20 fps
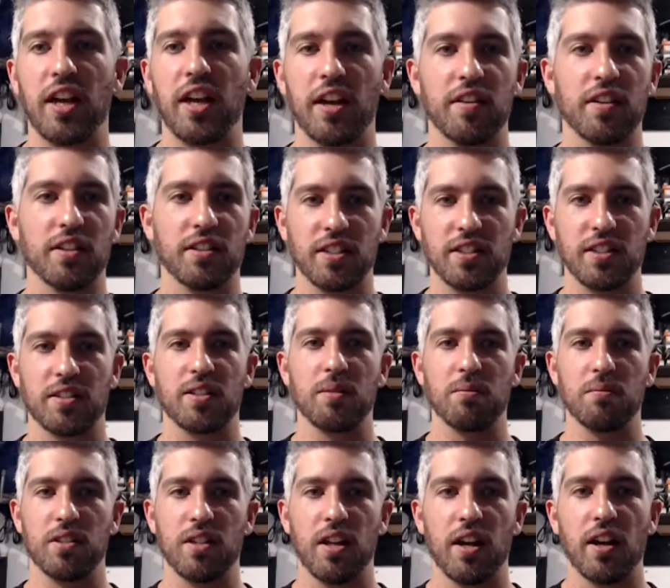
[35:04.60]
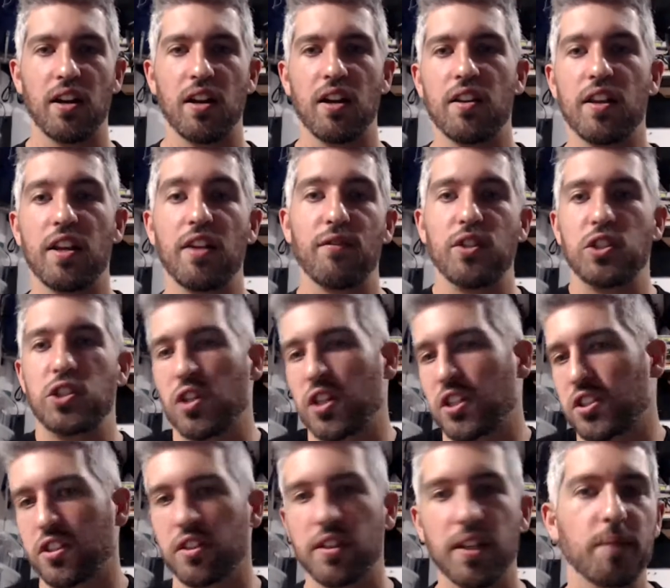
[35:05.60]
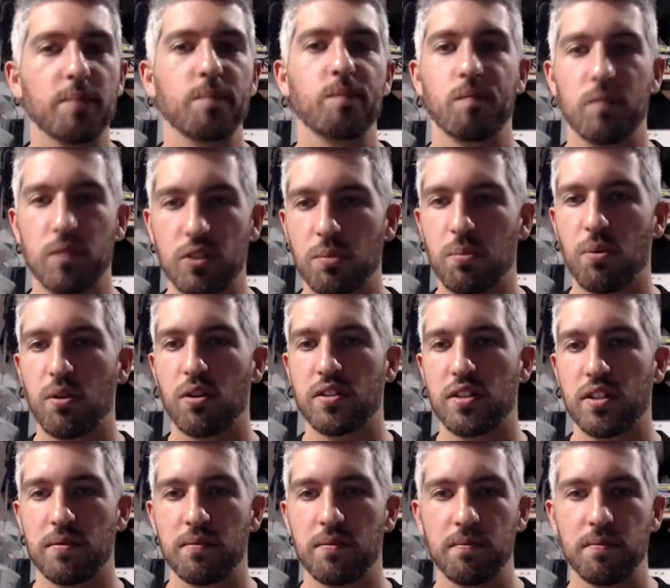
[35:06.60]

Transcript: and the systems the infrastructure that supports it.